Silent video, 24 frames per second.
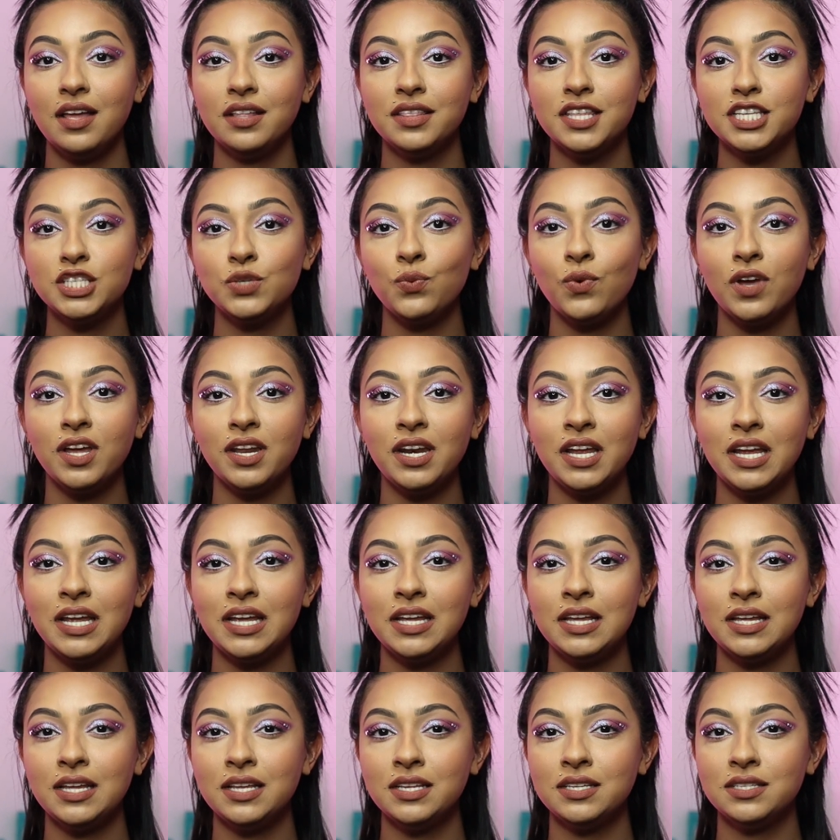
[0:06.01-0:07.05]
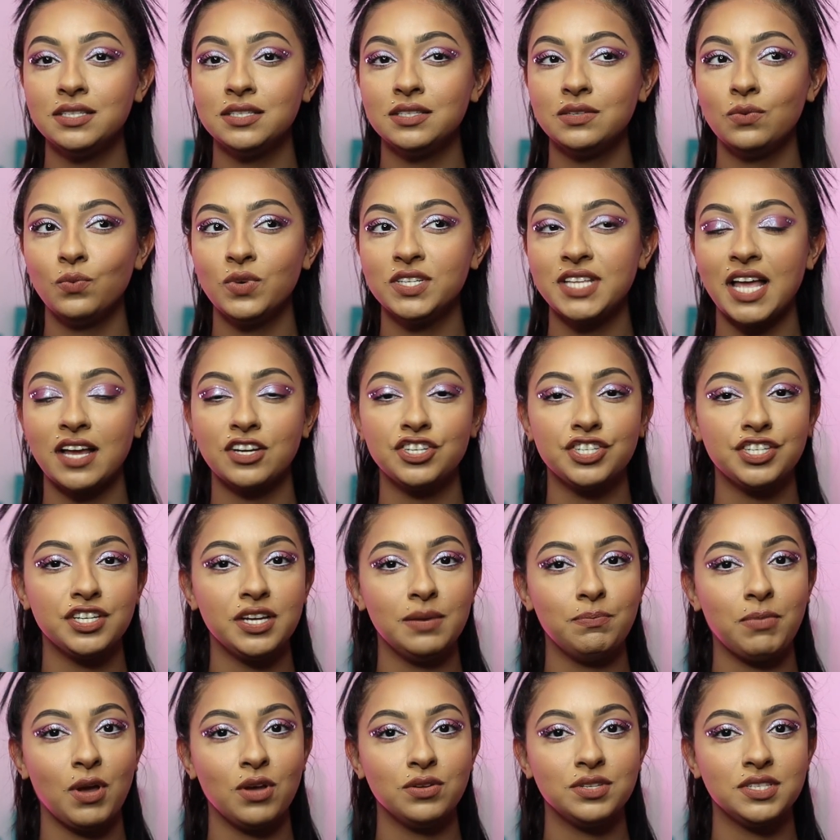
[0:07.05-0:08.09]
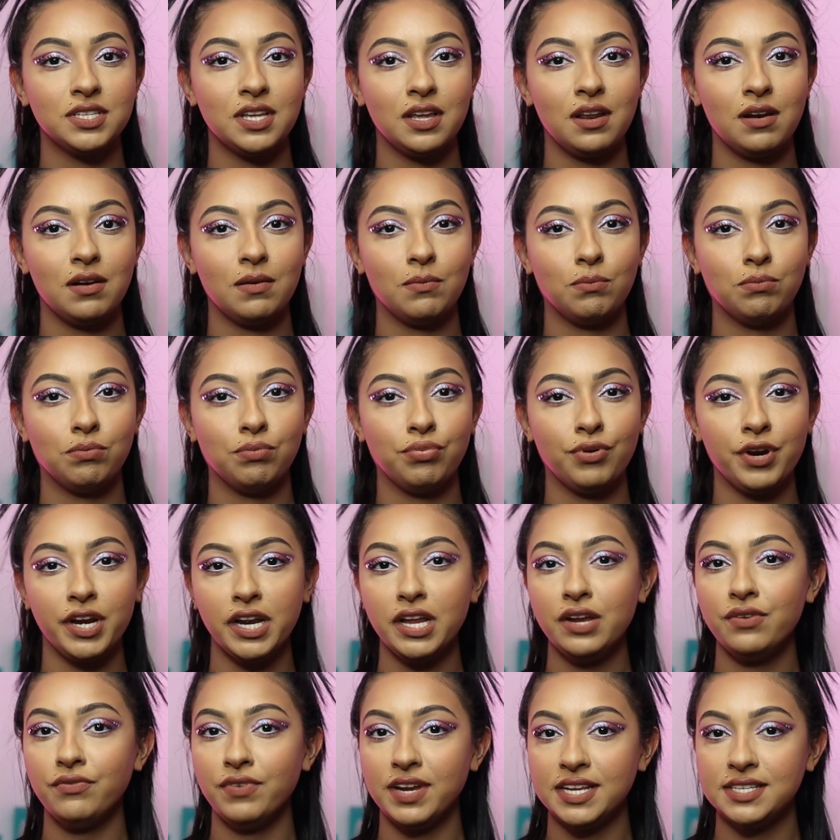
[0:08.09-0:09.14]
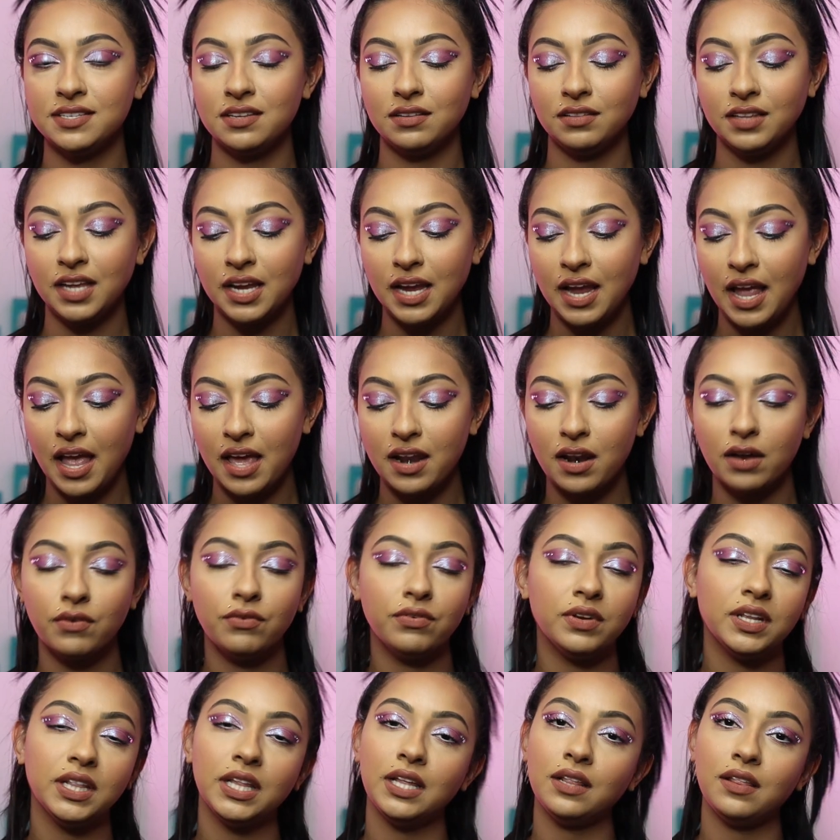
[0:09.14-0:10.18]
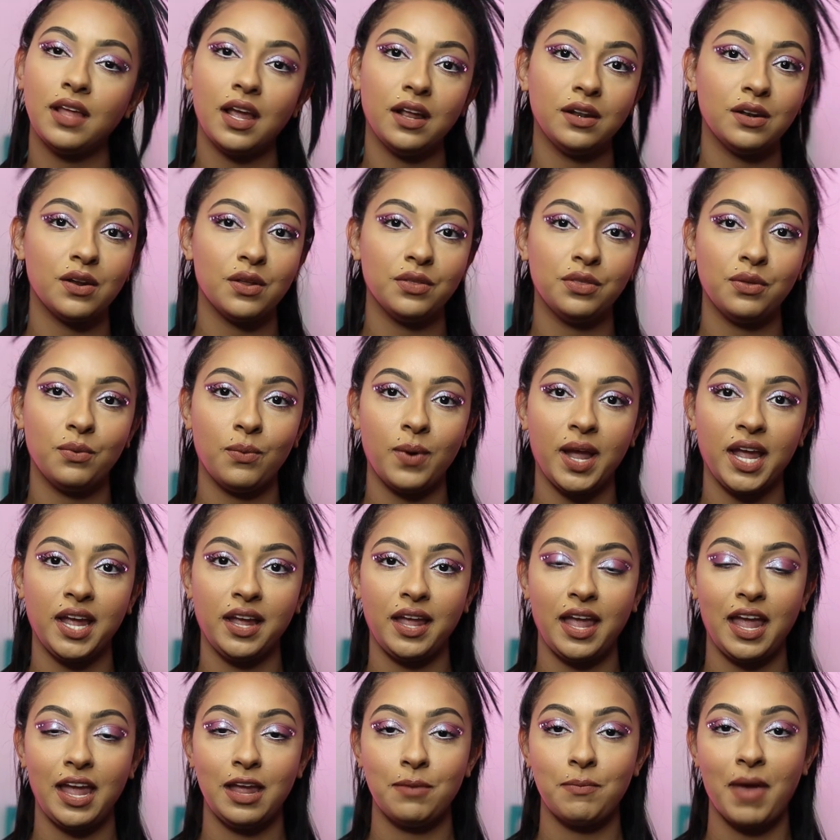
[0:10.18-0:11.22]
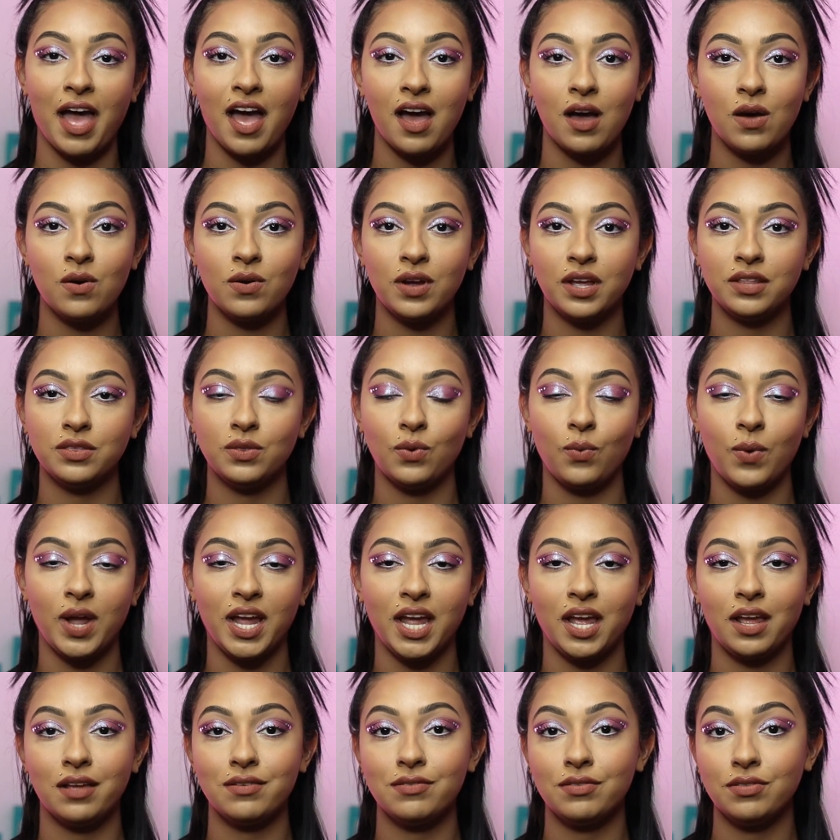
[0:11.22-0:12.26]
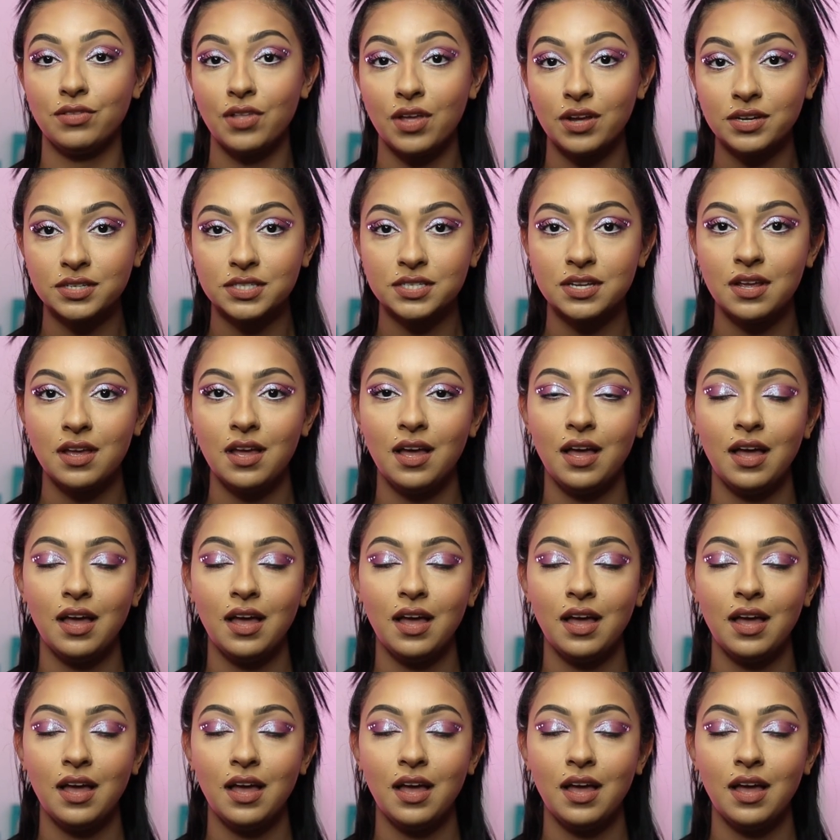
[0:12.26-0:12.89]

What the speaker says: This one was actually posted pretty recently and I really liked the way it came out and the way it looked.